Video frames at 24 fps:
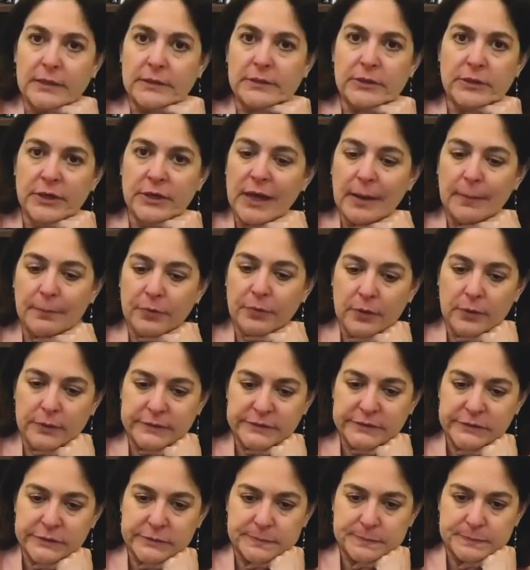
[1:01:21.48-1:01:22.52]
They're not
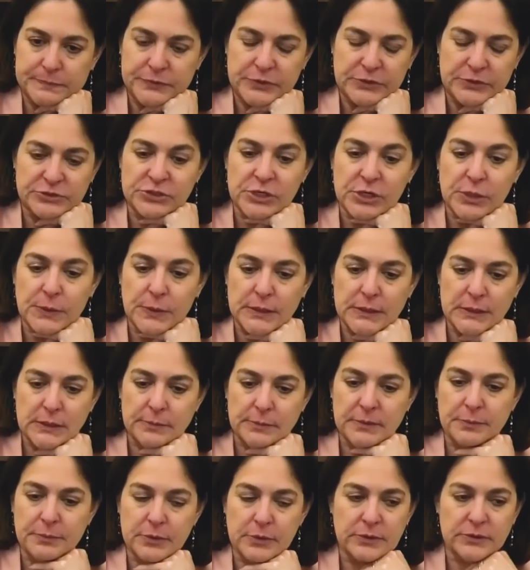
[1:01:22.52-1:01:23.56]
pro-Israel. There's no way they'll
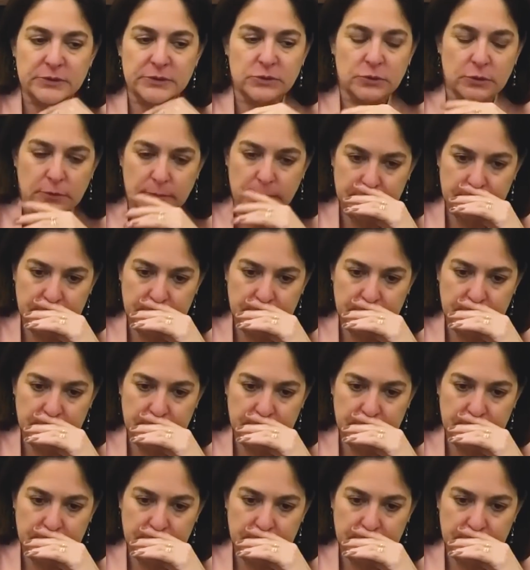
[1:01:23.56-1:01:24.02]
be pro-Israel.